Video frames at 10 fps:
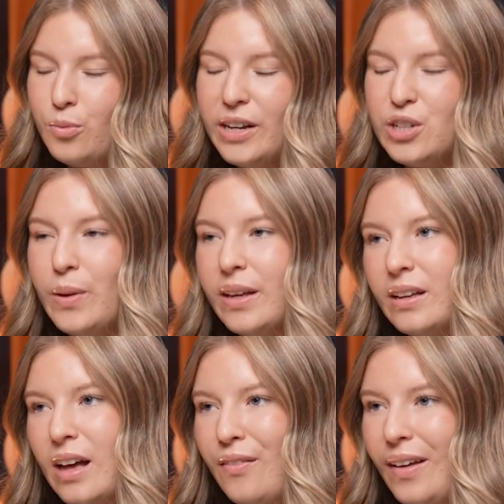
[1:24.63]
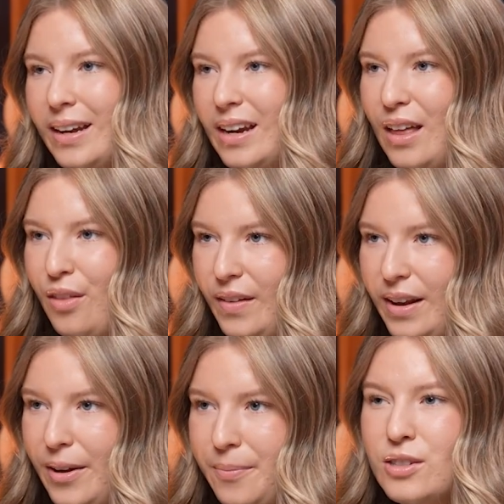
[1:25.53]
which we can cover in another
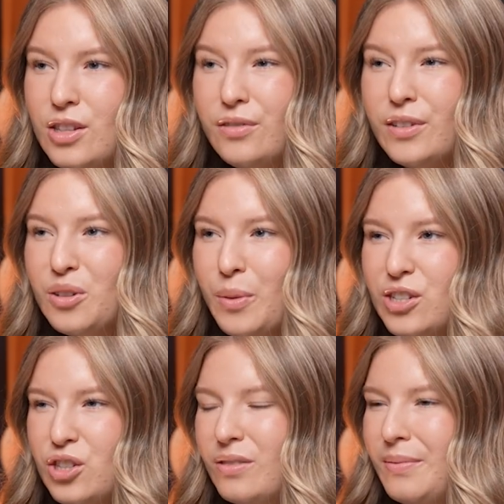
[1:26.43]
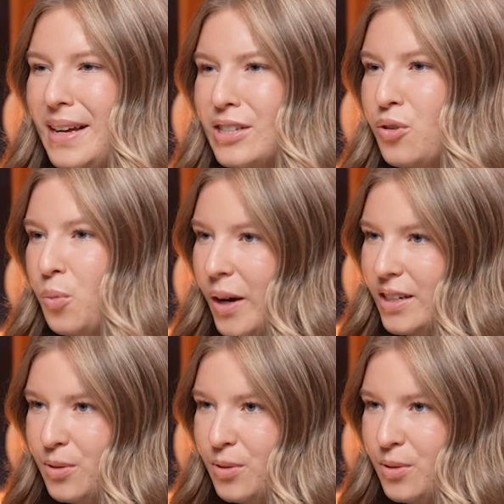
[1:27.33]
video. So the real question isn't why